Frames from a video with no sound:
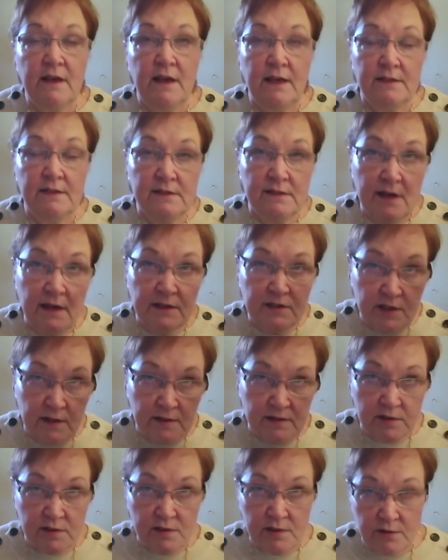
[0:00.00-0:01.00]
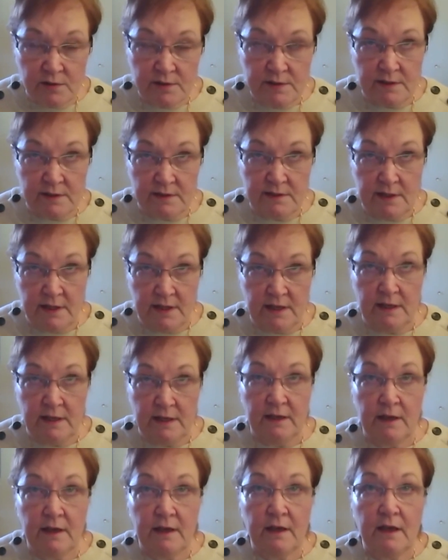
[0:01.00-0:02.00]
in such
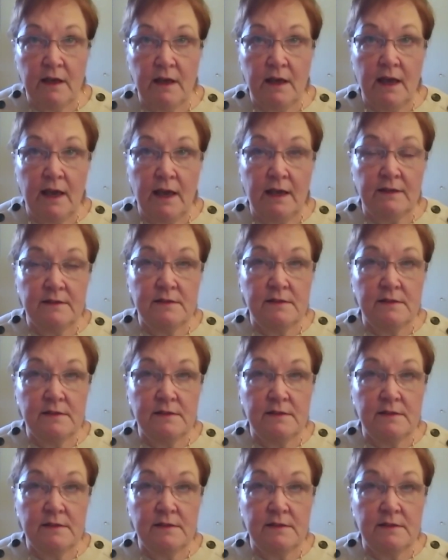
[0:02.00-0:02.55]
uncertainty and